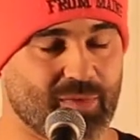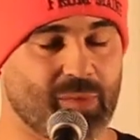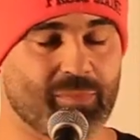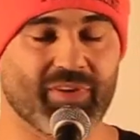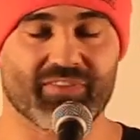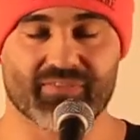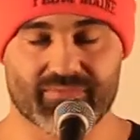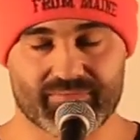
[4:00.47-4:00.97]
I
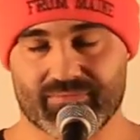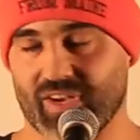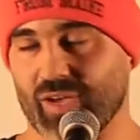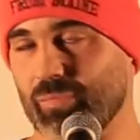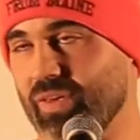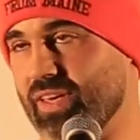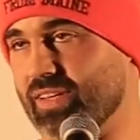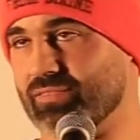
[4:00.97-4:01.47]
might be
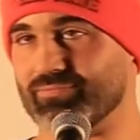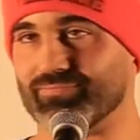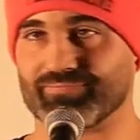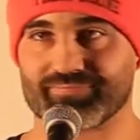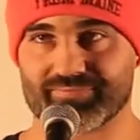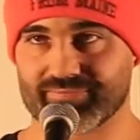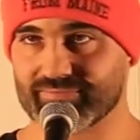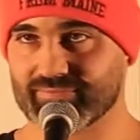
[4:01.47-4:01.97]
might be
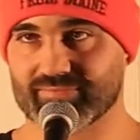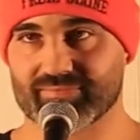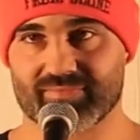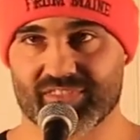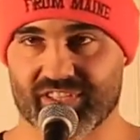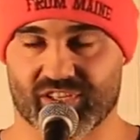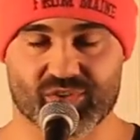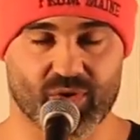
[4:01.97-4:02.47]
in
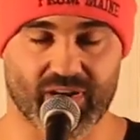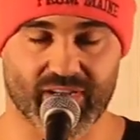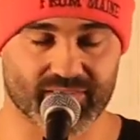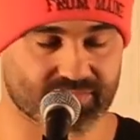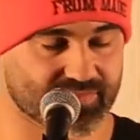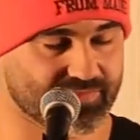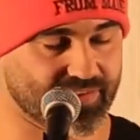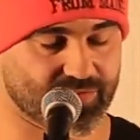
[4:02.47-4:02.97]
sixth
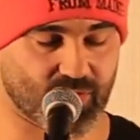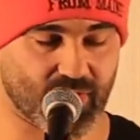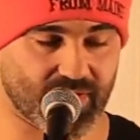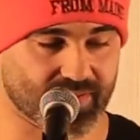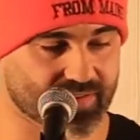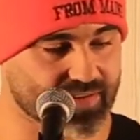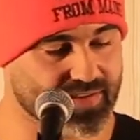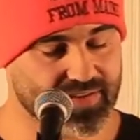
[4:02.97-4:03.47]
grade, fifth
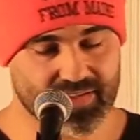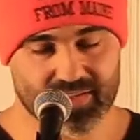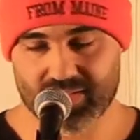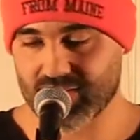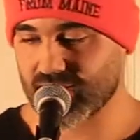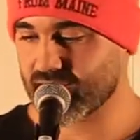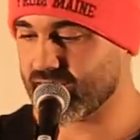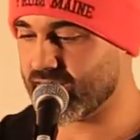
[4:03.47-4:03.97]
grade,
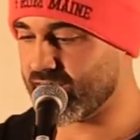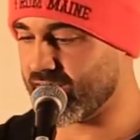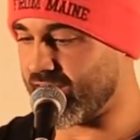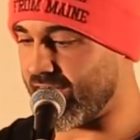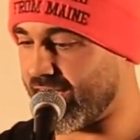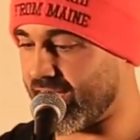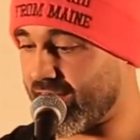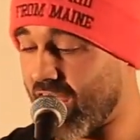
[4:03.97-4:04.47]

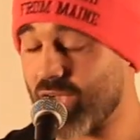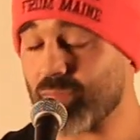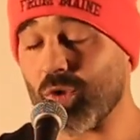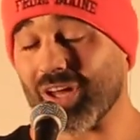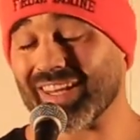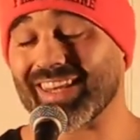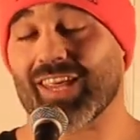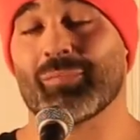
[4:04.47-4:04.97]
and I
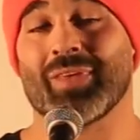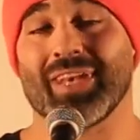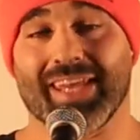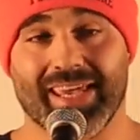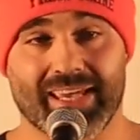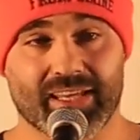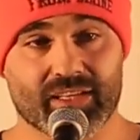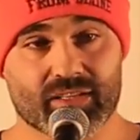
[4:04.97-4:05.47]
brought
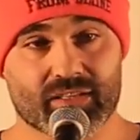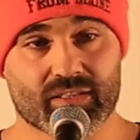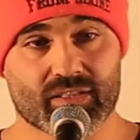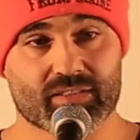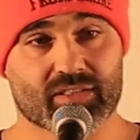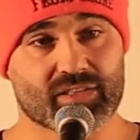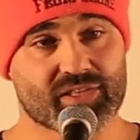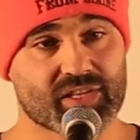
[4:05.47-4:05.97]
lemonade
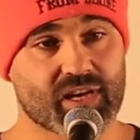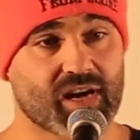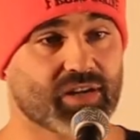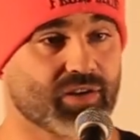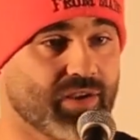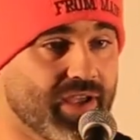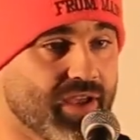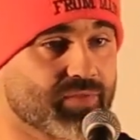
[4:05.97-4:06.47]
to the
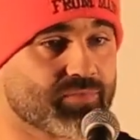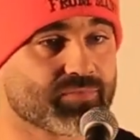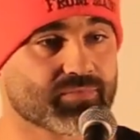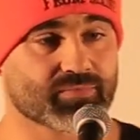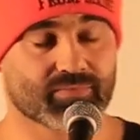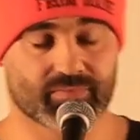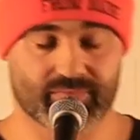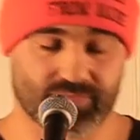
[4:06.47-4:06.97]
soccer game
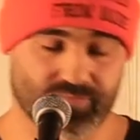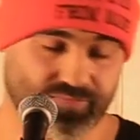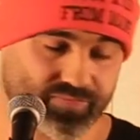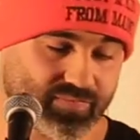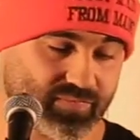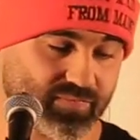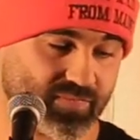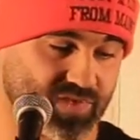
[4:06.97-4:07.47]

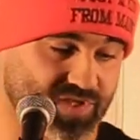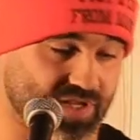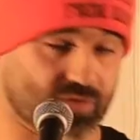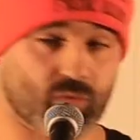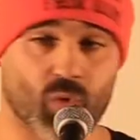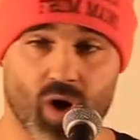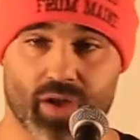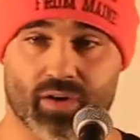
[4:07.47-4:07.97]
instead
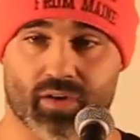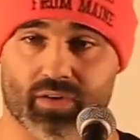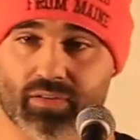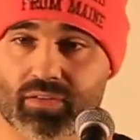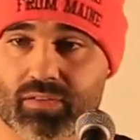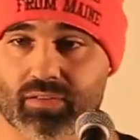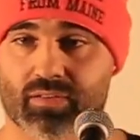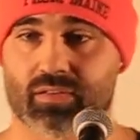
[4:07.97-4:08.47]
of water.
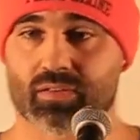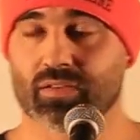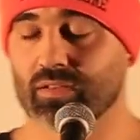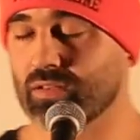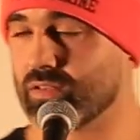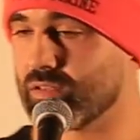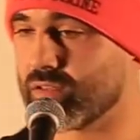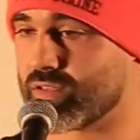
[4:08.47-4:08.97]

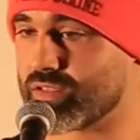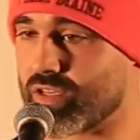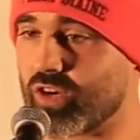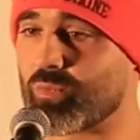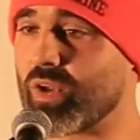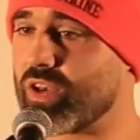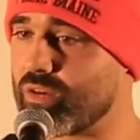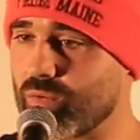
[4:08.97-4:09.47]

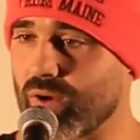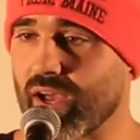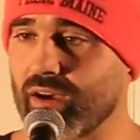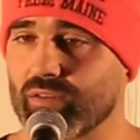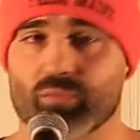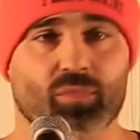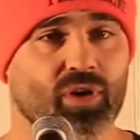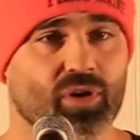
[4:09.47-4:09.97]
So I'm running
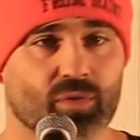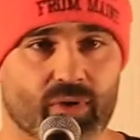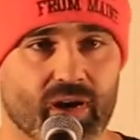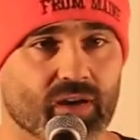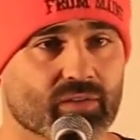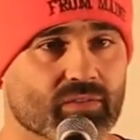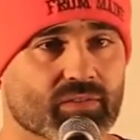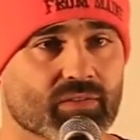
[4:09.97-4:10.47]
around, running
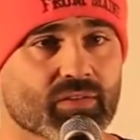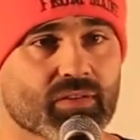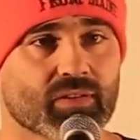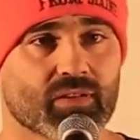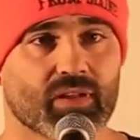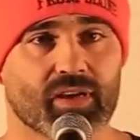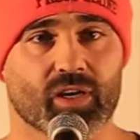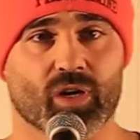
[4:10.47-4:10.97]
around.
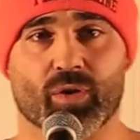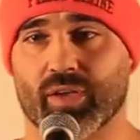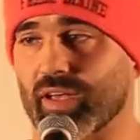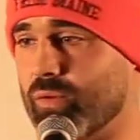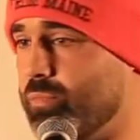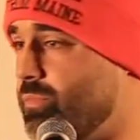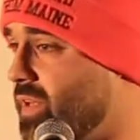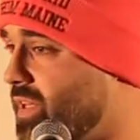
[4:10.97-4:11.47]
I go to
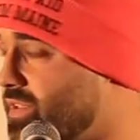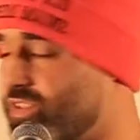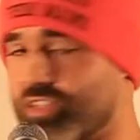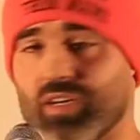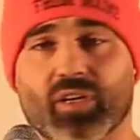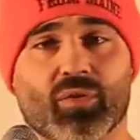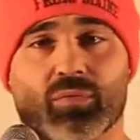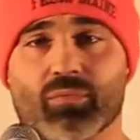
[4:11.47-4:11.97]
get a big
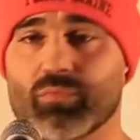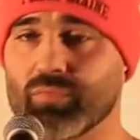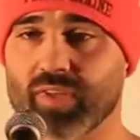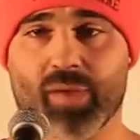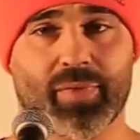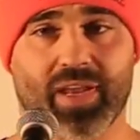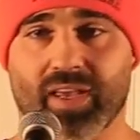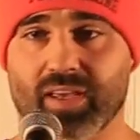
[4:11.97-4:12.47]
slug of
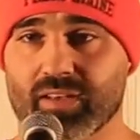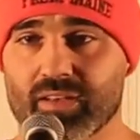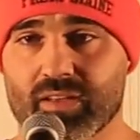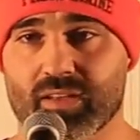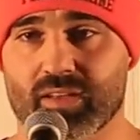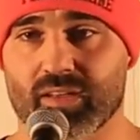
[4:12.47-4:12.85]
lemonade.